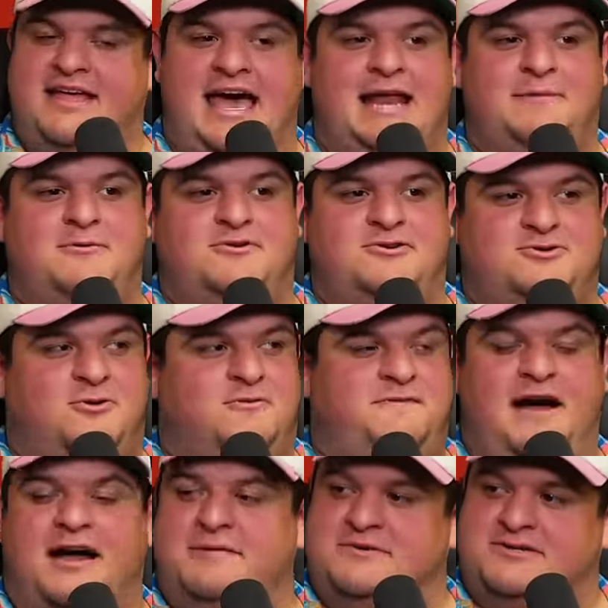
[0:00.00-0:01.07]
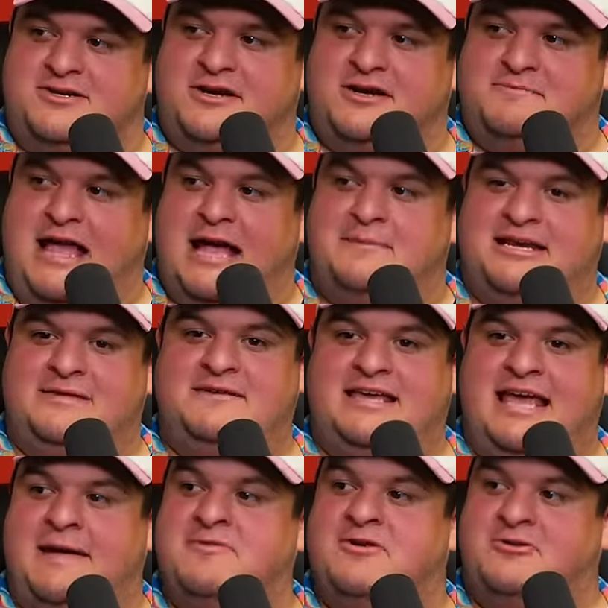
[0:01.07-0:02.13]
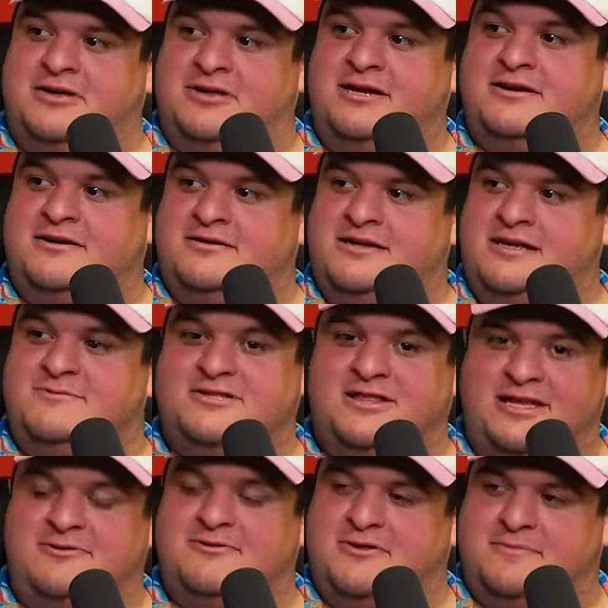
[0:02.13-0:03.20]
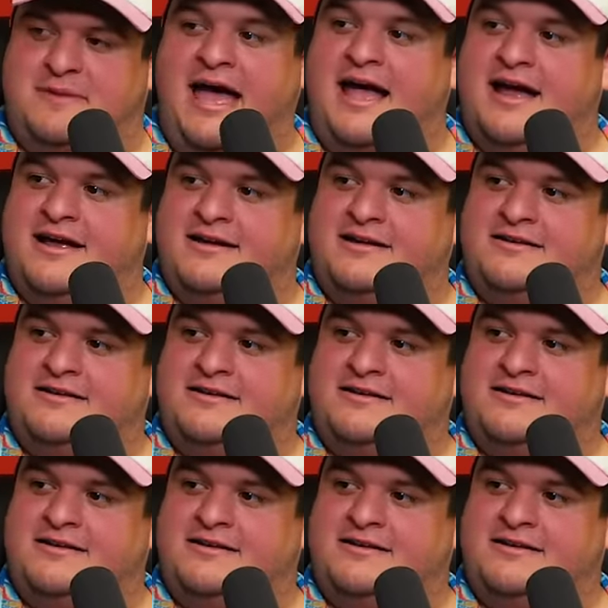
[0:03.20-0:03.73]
Animal control found him and took him back, but he became their leader. He was the leader of the pack.